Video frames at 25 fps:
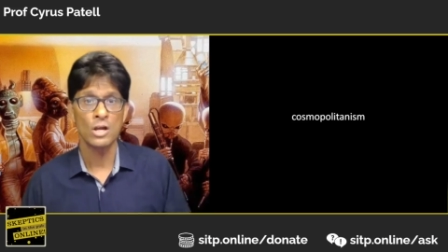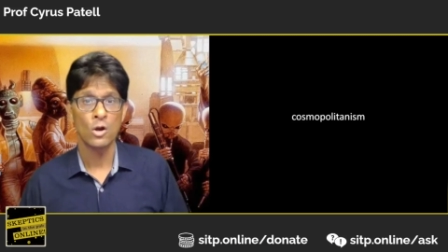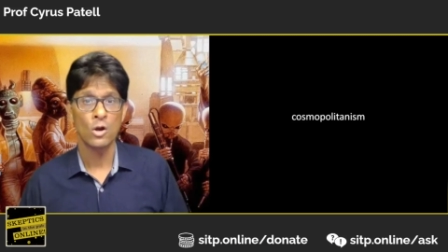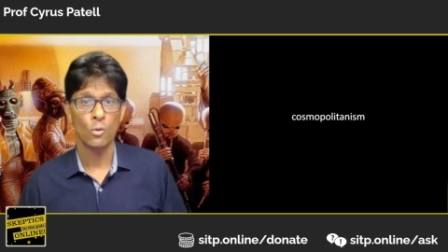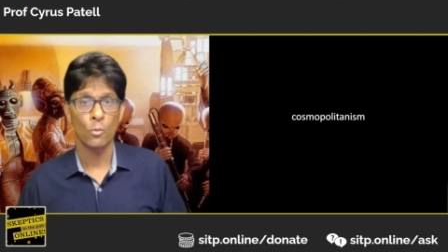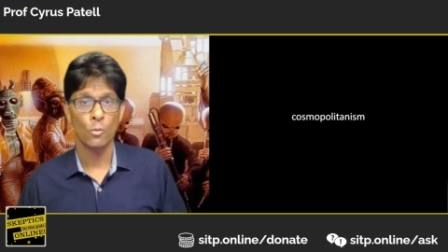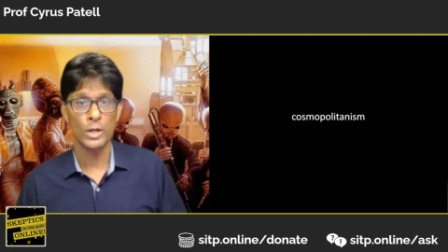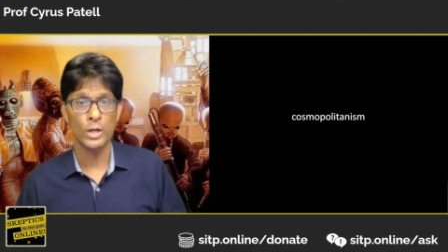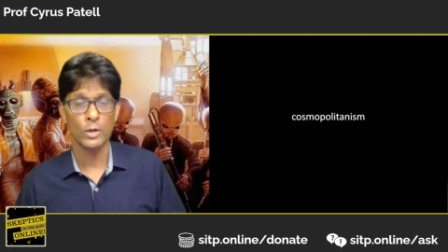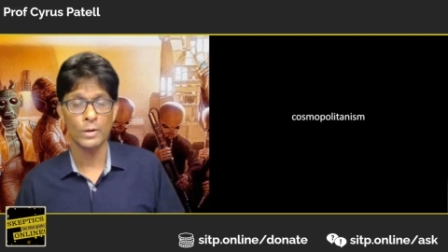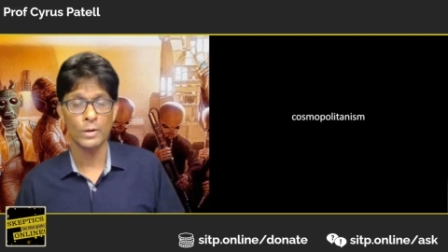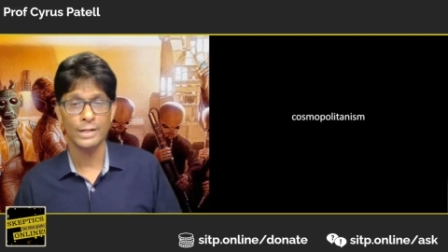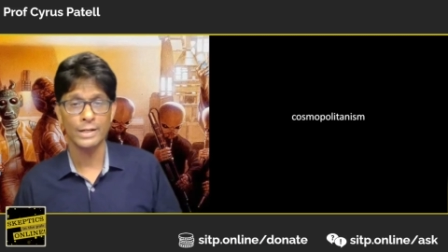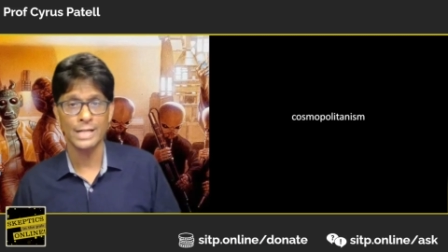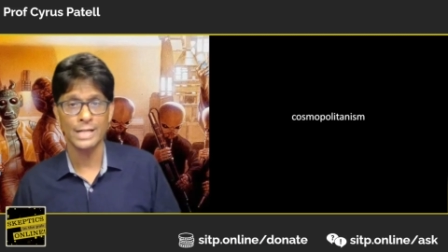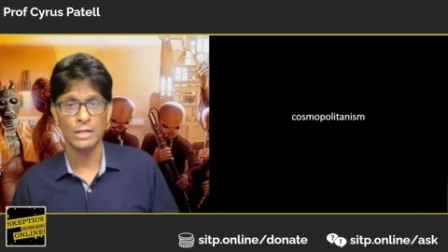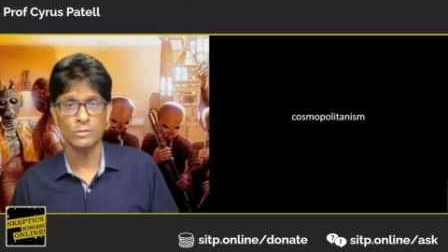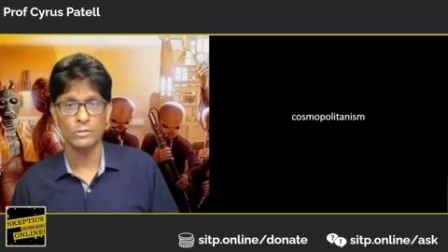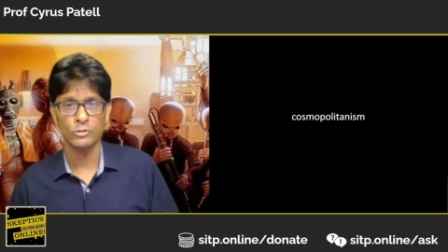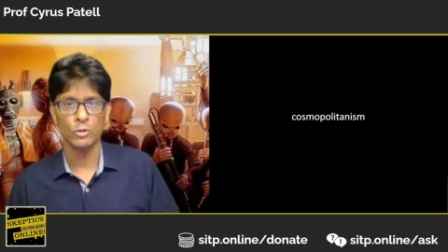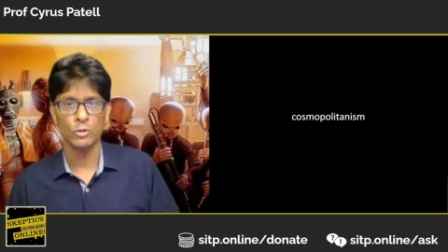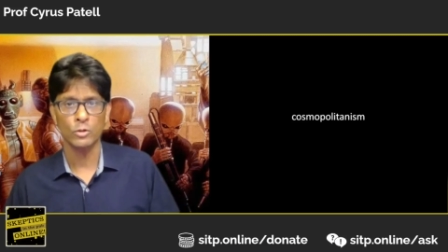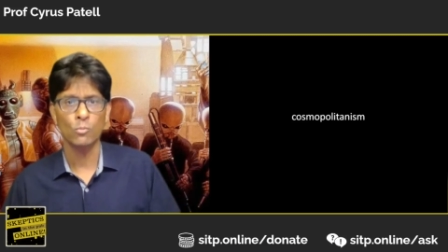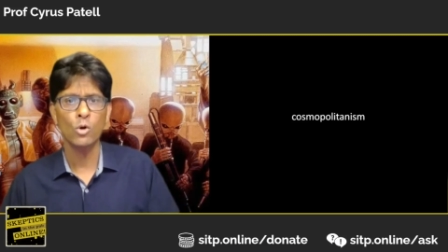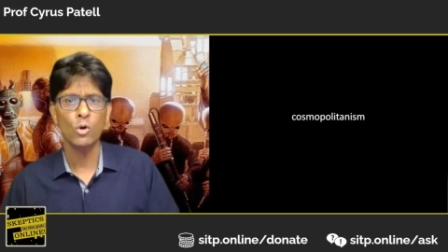we are
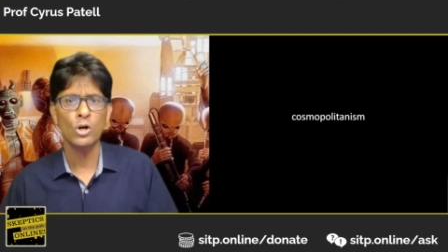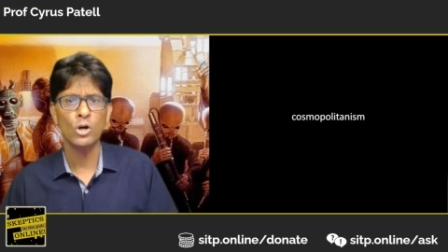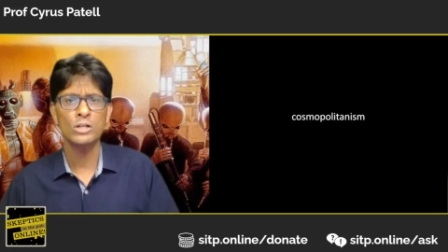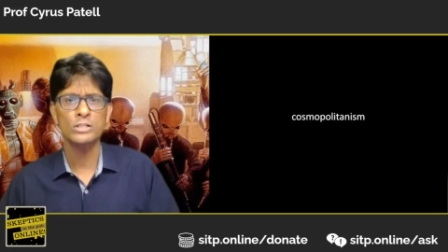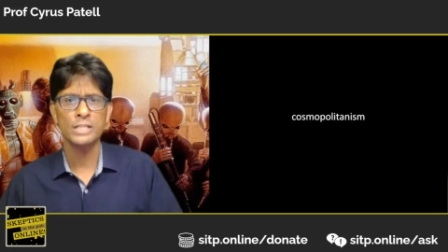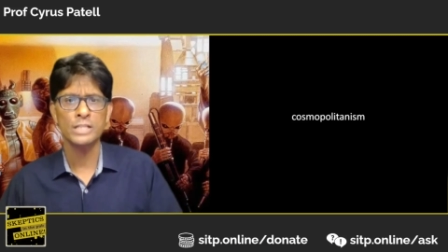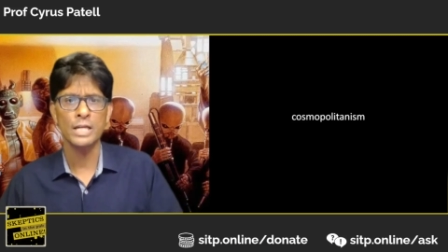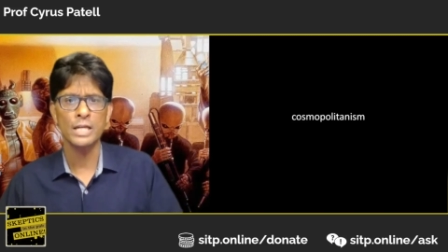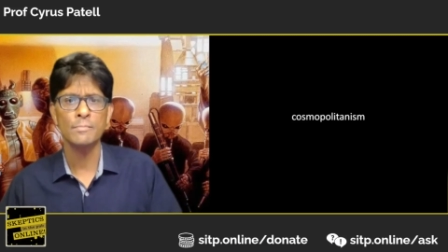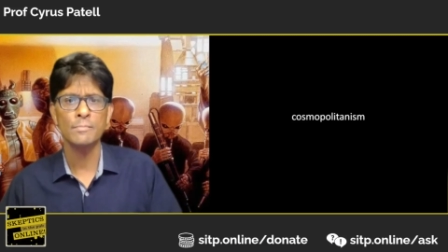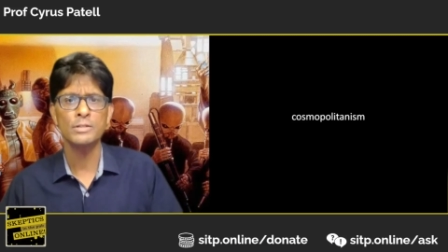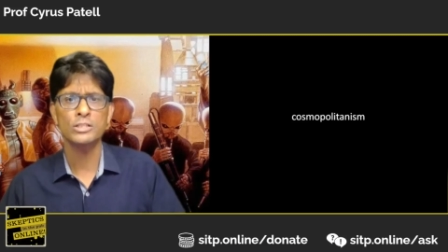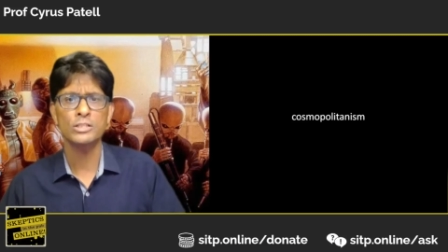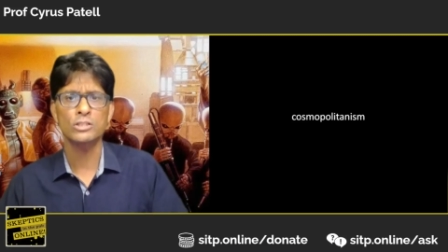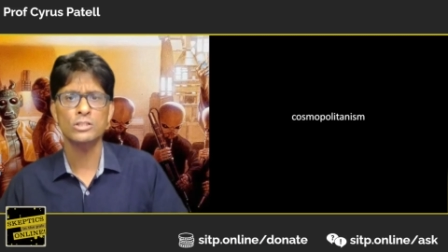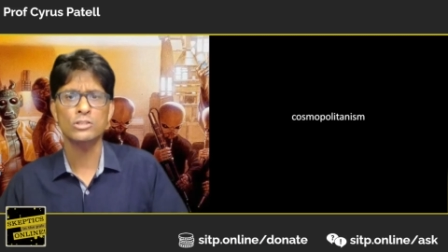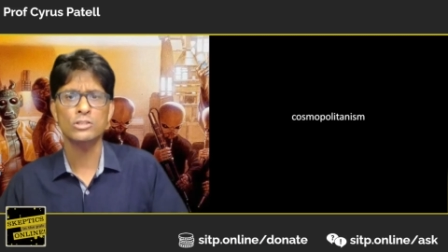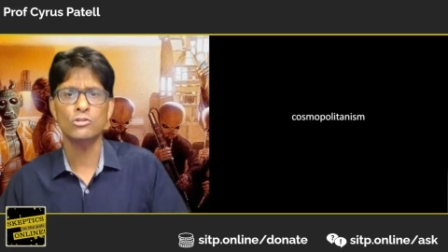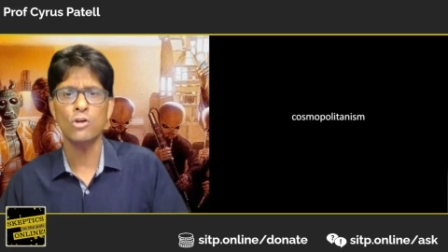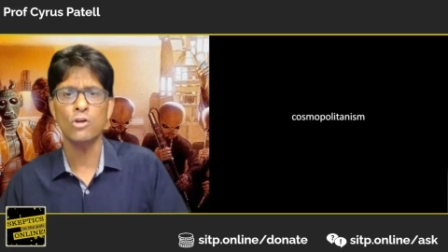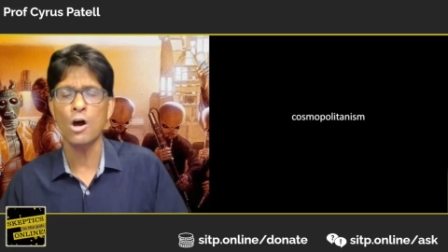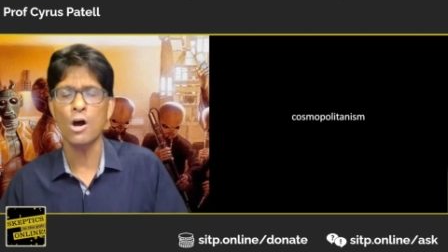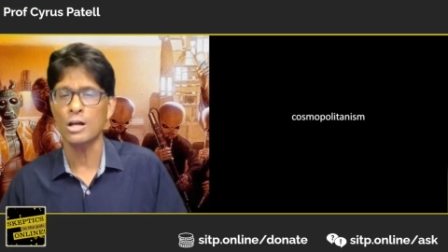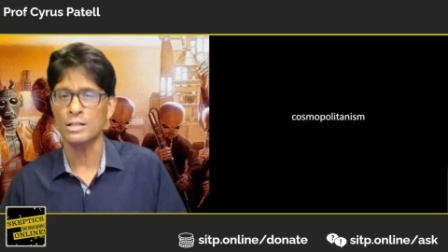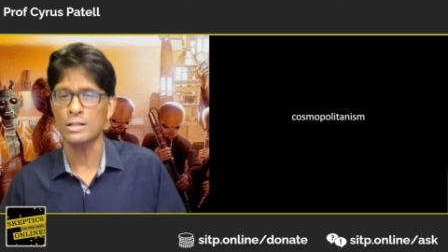encountering words, images,
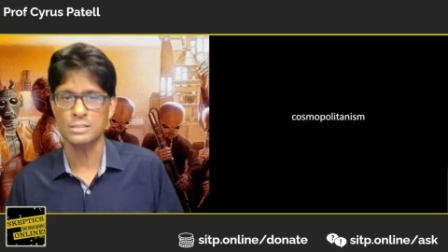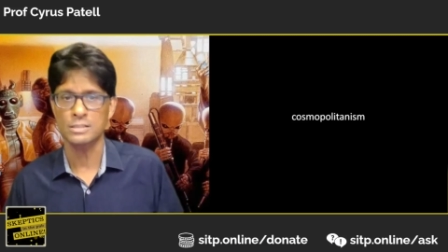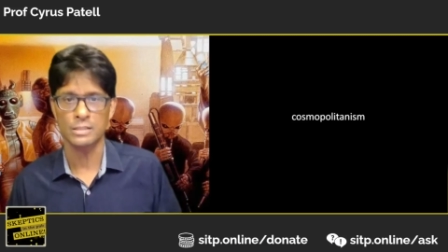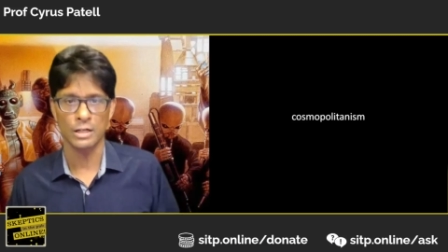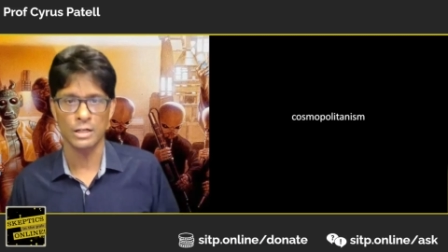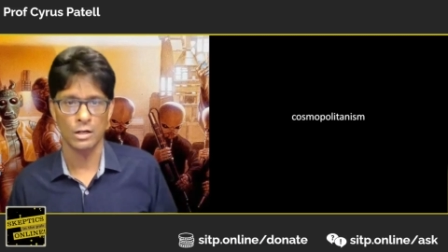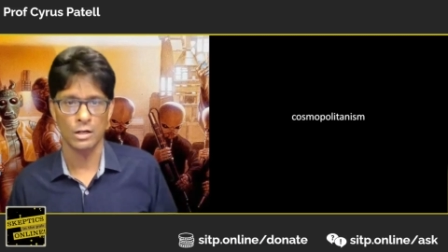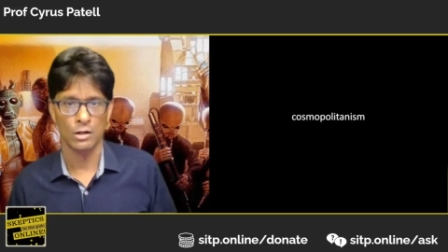thoughts that